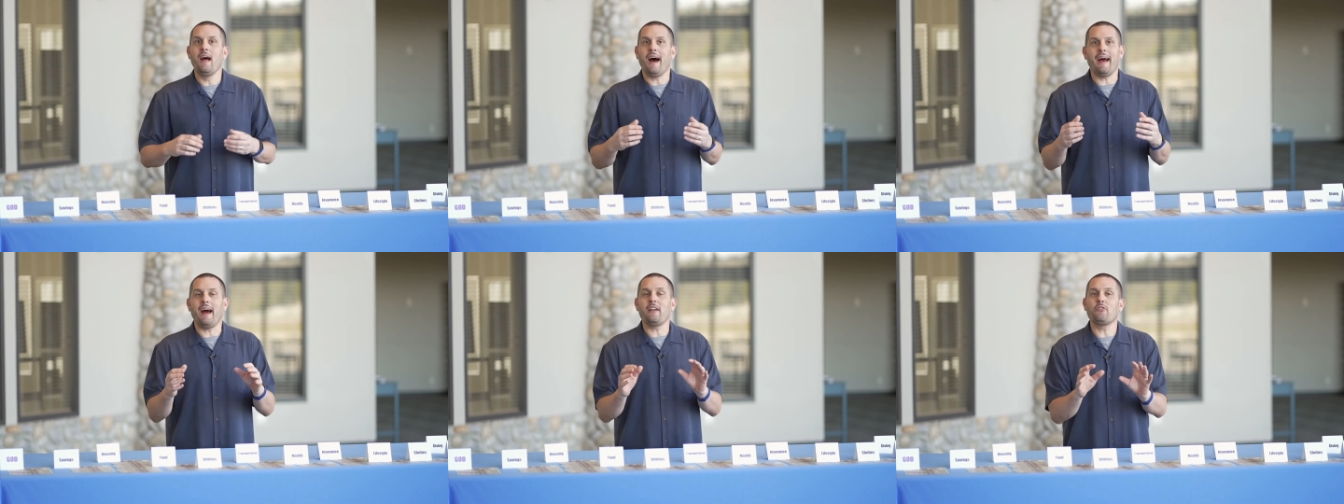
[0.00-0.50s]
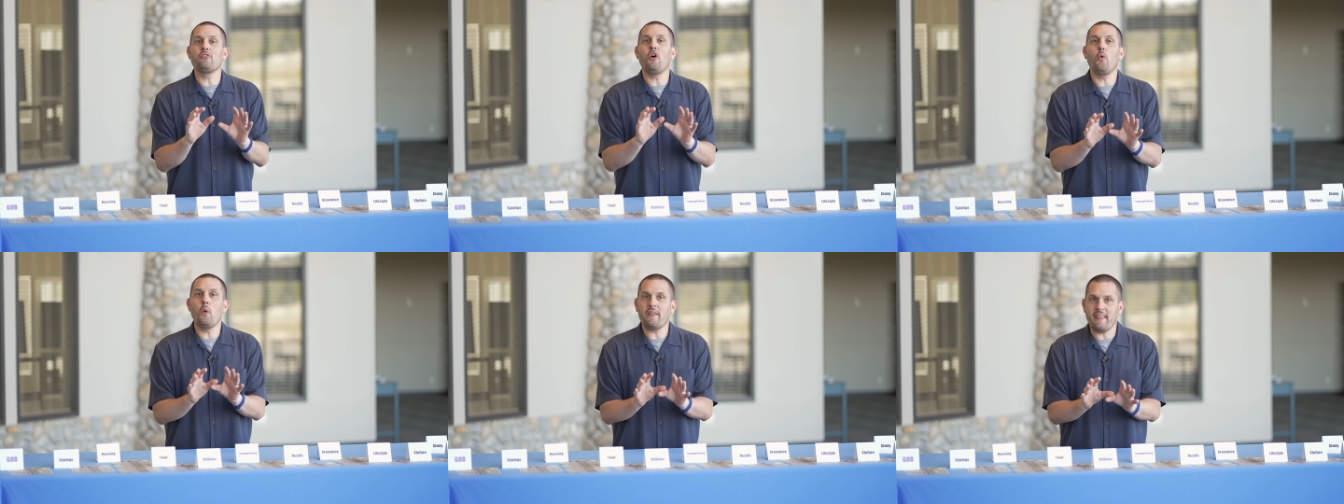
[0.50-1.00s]
I don't know
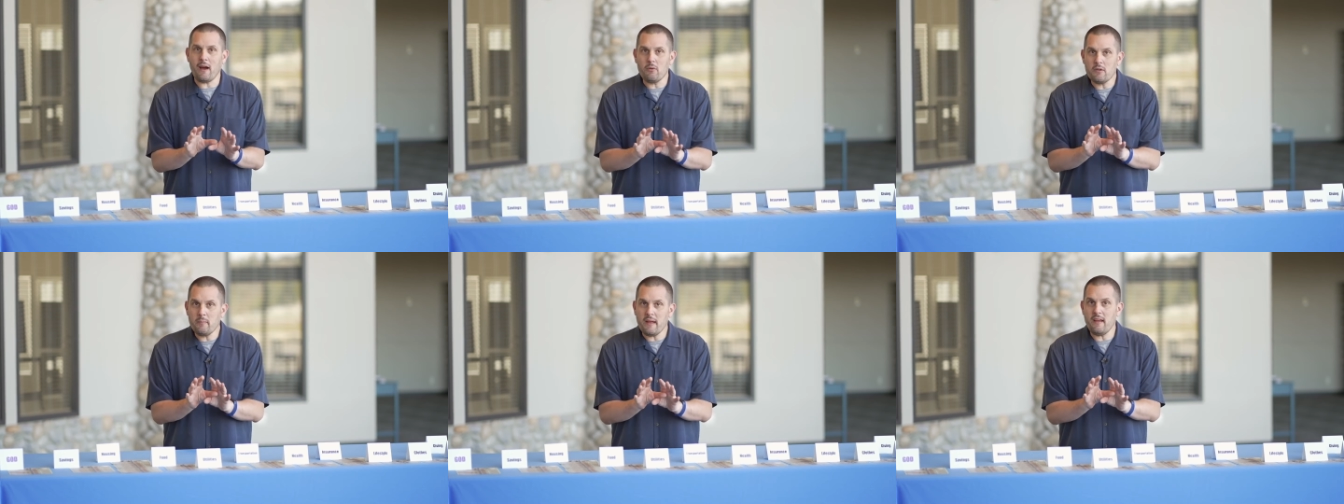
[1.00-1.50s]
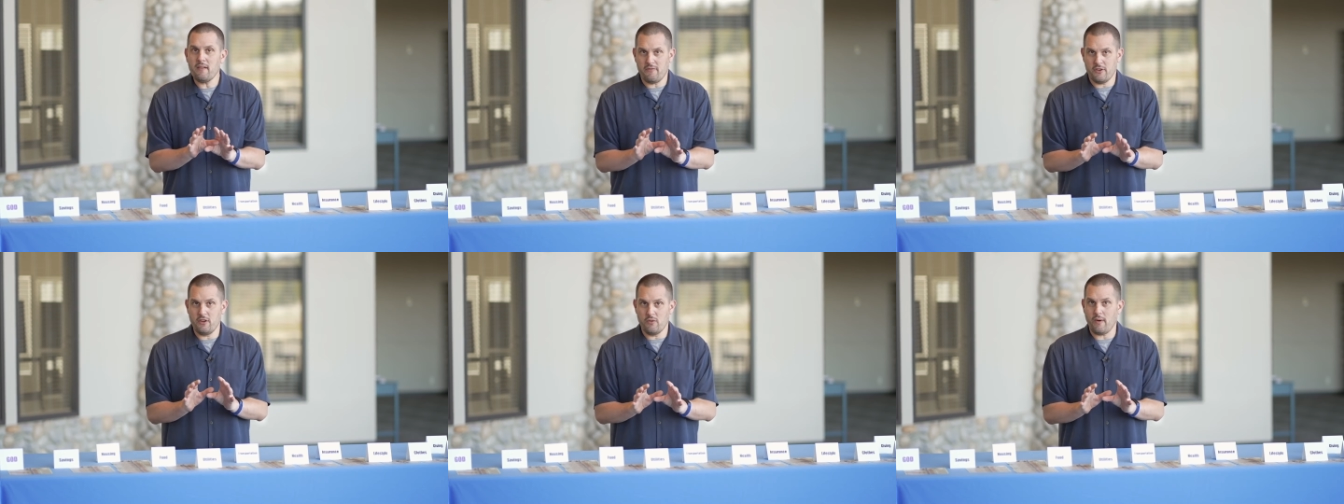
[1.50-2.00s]
what that would be
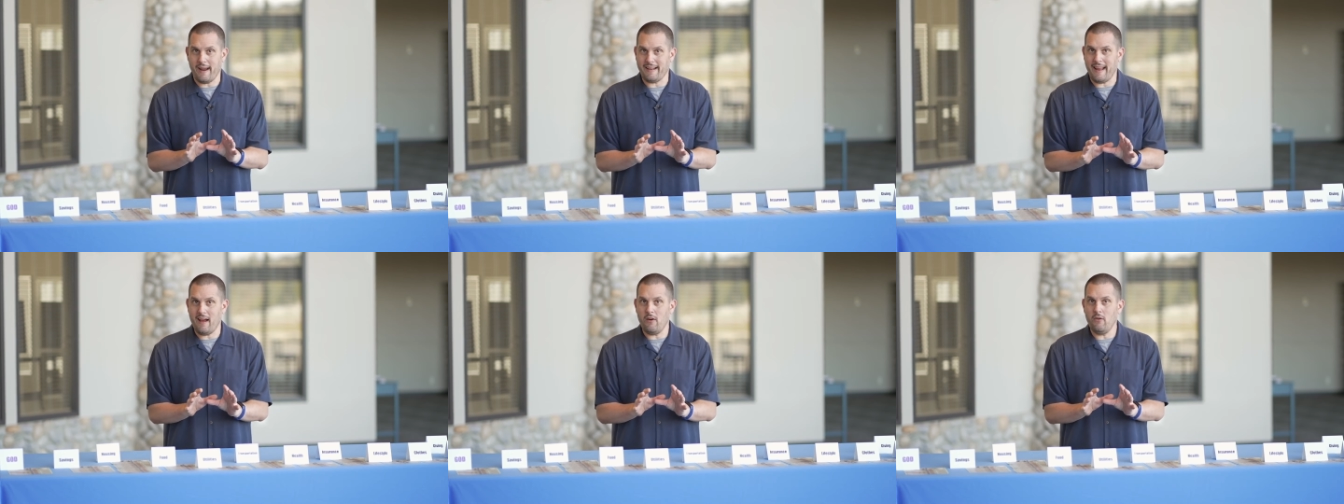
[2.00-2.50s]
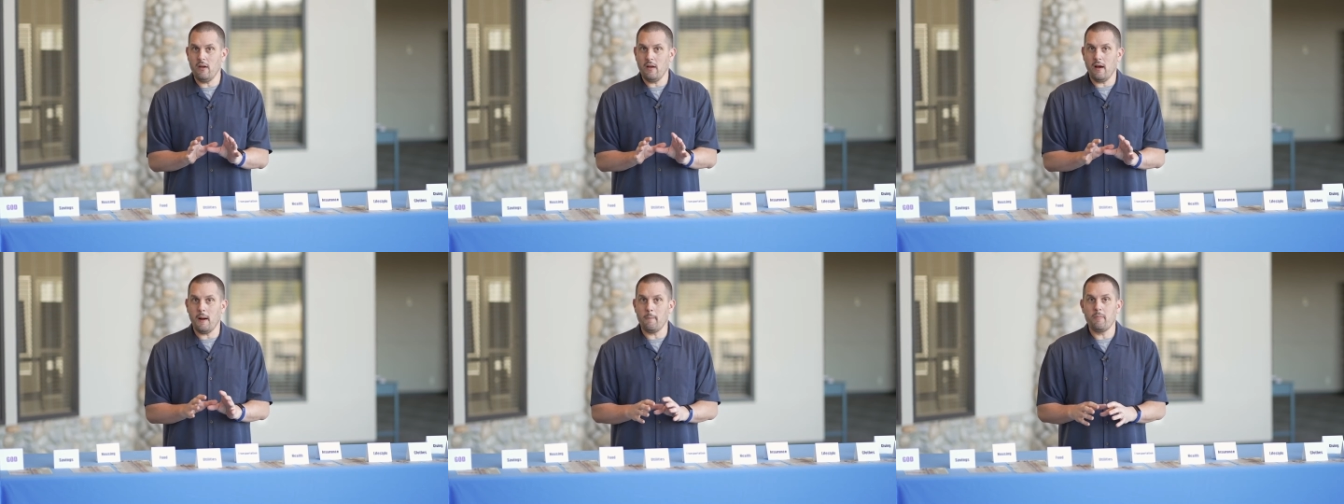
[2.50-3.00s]
for you right now,
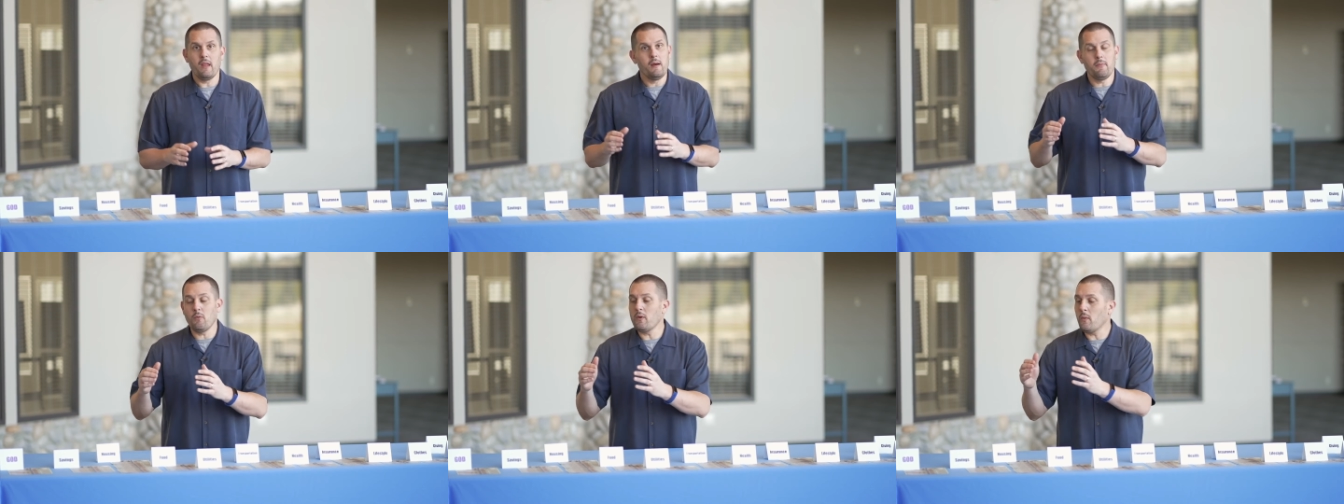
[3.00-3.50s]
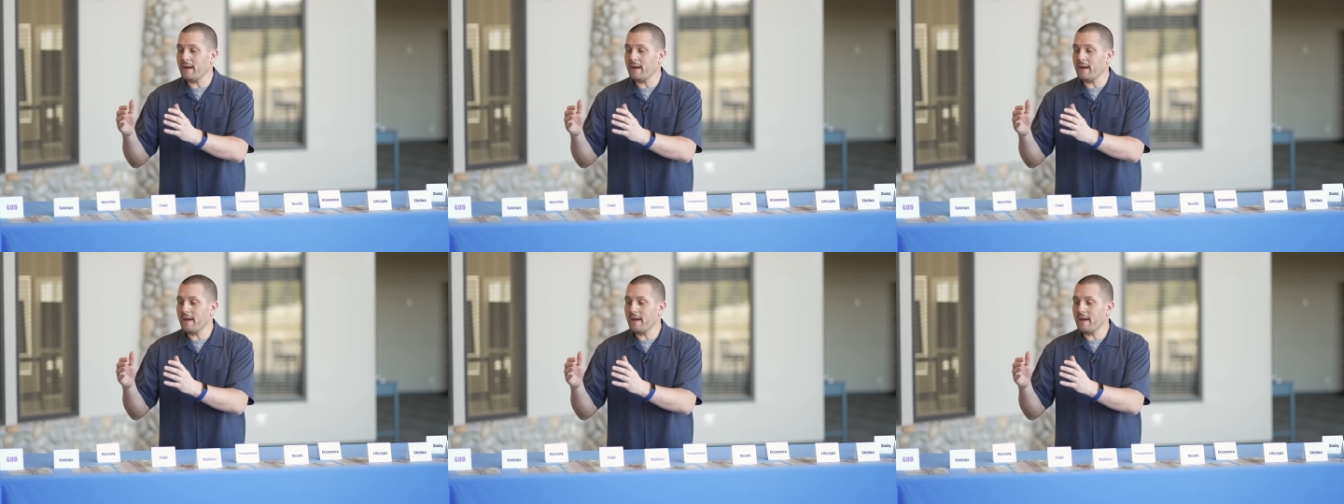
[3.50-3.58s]
but we want to